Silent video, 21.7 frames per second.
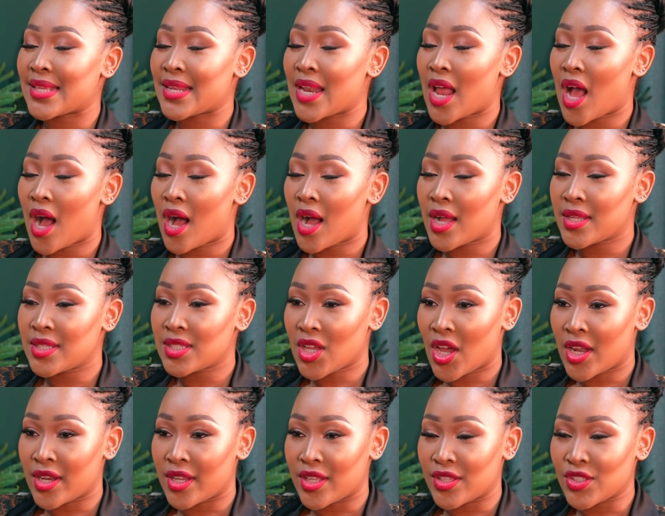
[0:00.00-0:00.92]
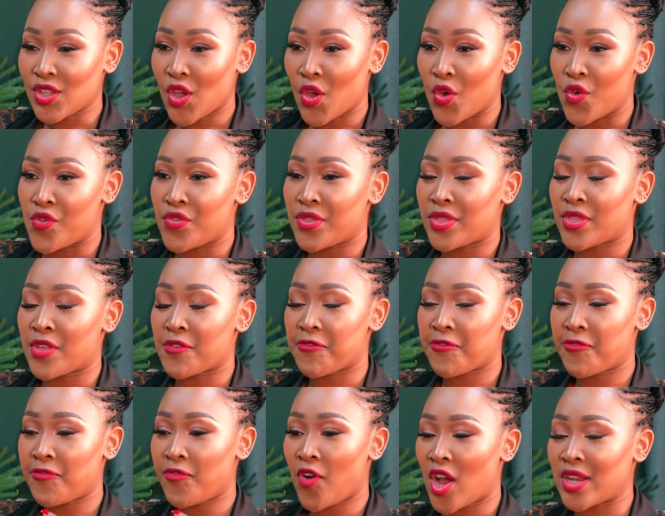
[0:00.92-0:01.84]
It's an art on its own. The
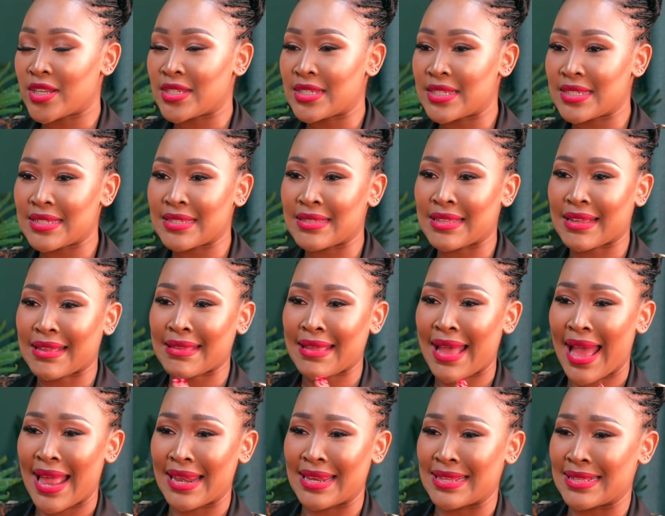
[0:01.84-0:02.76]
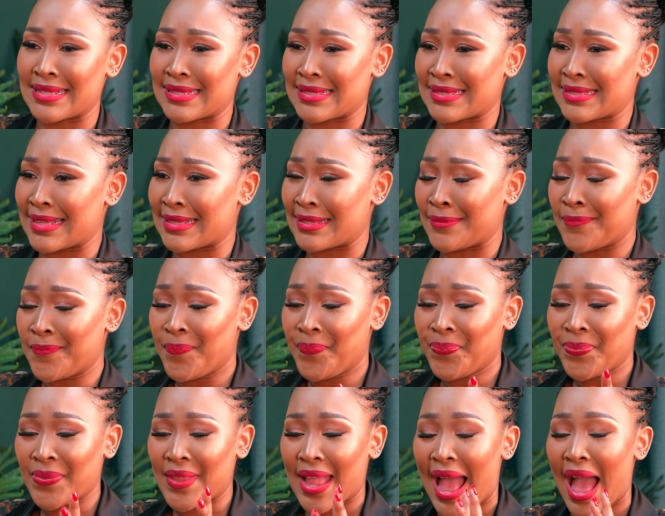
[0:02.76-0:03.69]
font, the
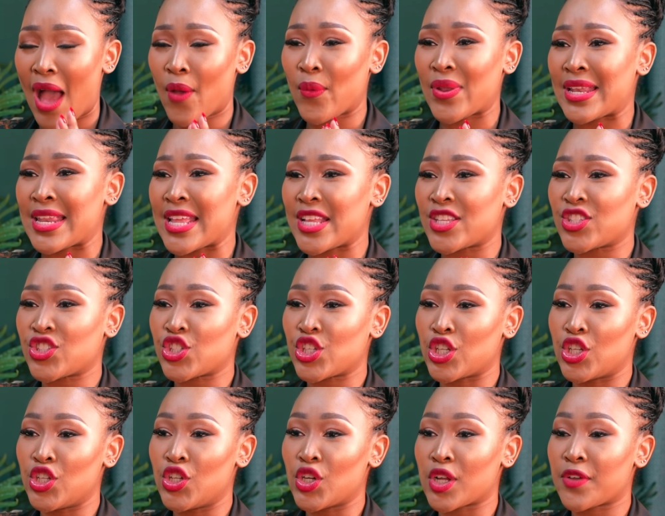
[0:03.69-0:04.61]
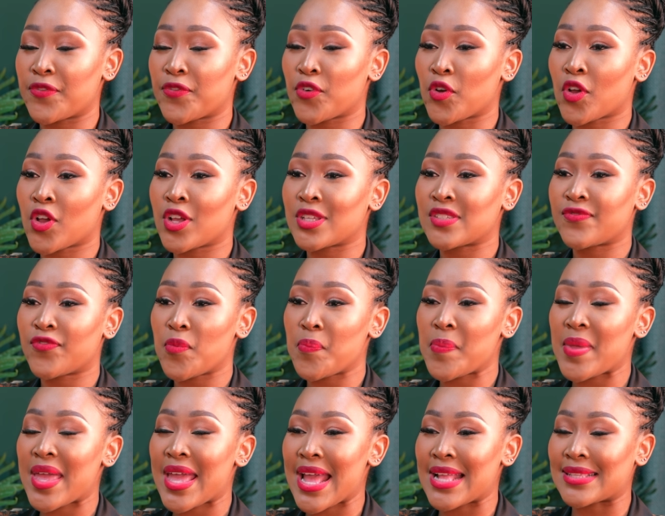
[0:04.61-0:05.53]
colors, how it needs to look. Because for
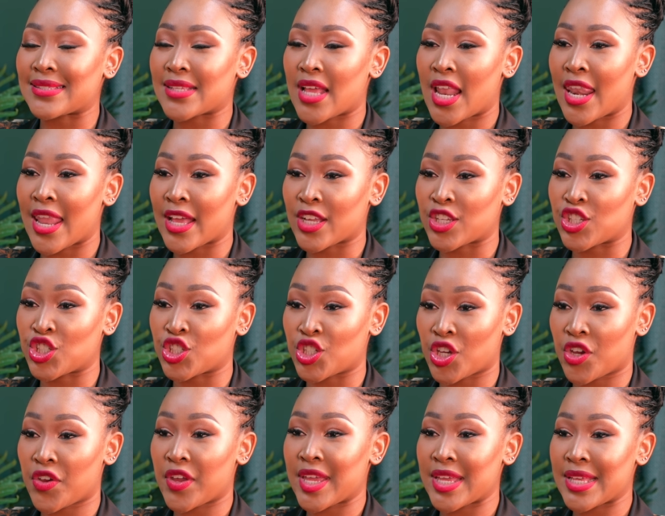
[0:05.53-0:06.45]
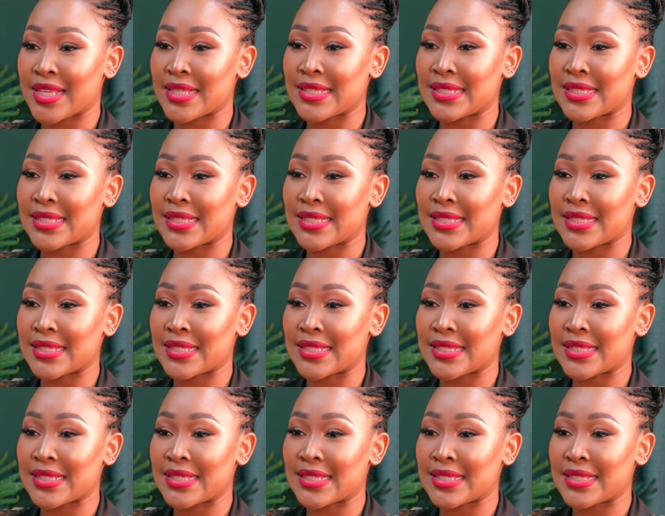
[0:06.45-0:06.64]
me, it's luxurious.